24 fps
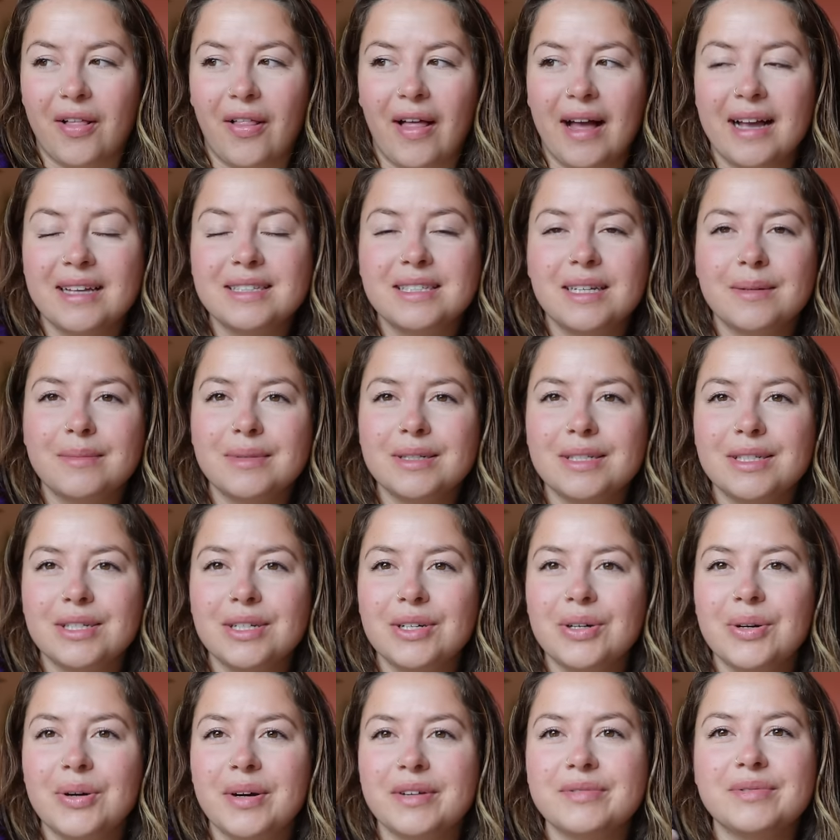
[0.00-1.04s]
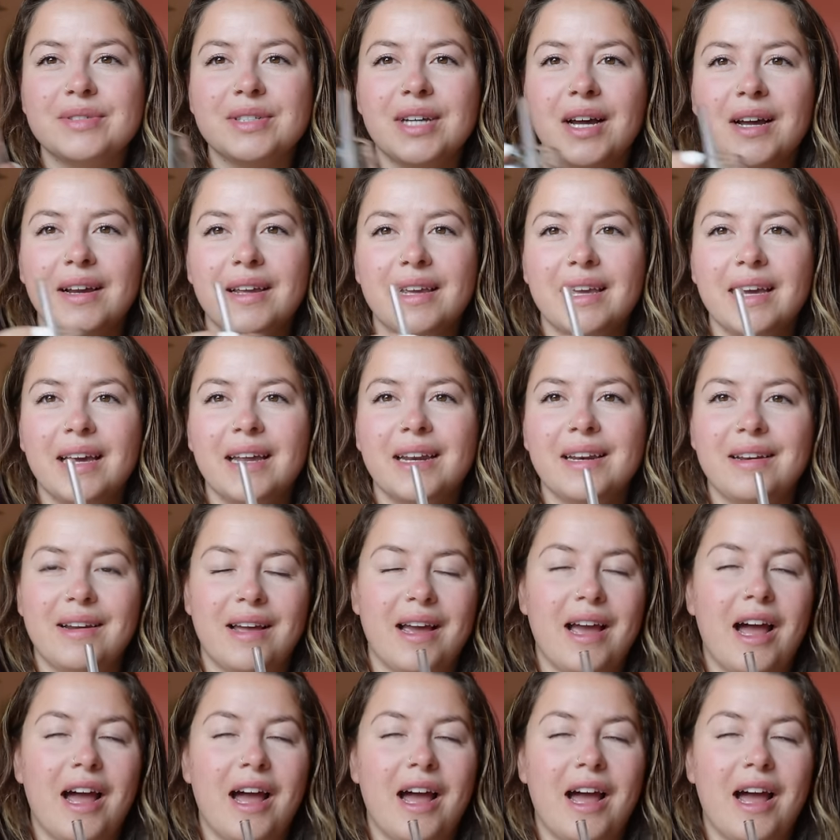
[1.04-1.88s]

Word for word: glass number two of Dunkin'.